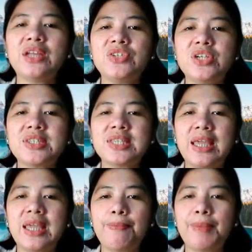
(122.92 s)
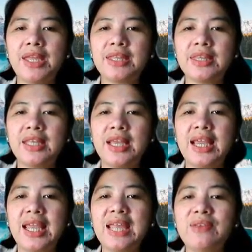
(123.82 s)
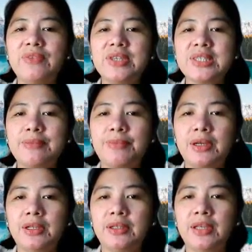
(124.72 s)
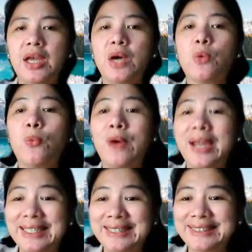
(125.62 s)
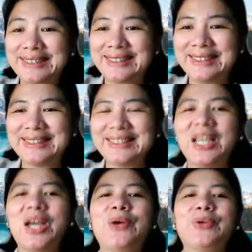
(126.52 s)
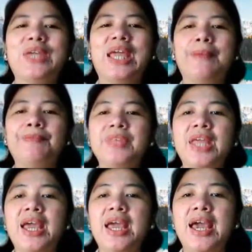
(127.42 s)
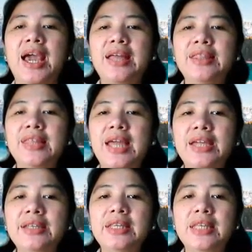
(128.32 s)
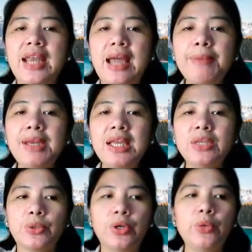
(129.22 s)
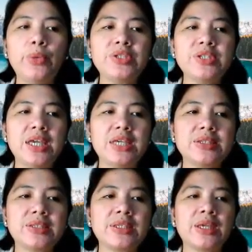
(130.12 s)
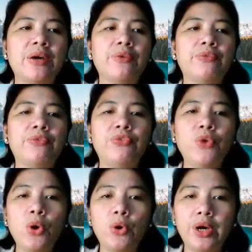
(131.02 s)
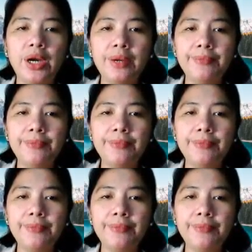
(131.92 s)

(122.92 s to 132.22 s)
can just keep it invisible 1. Okay. And then the denominator, which is 4,